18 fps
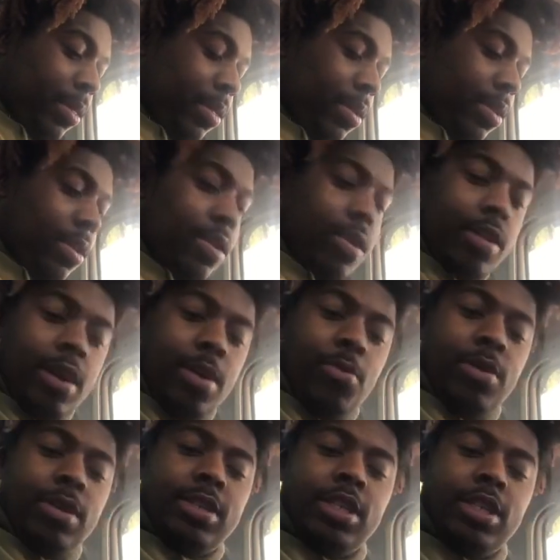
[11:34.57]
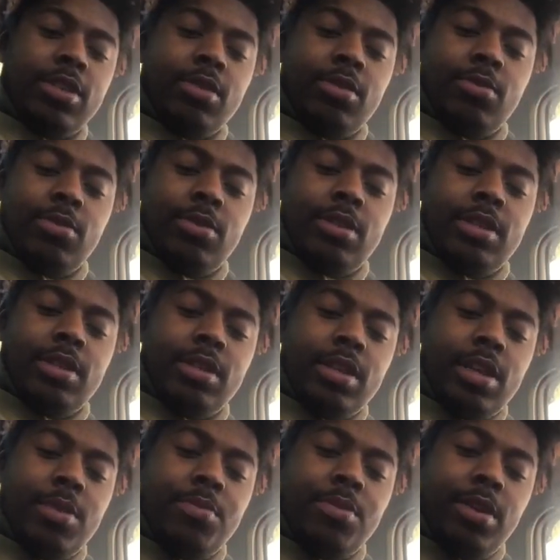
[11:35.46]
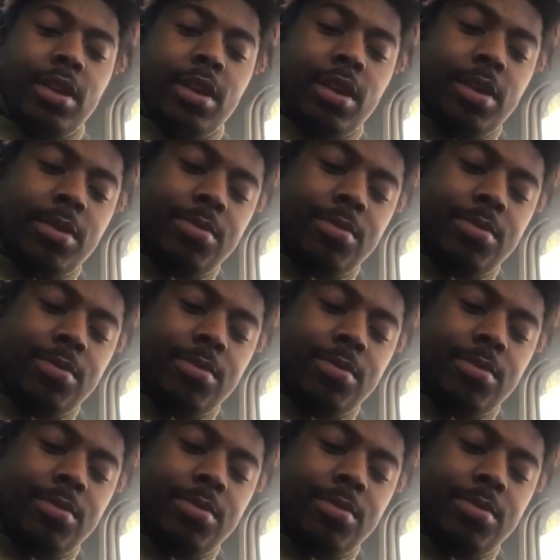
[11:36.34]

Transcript: Okay, what's this company name?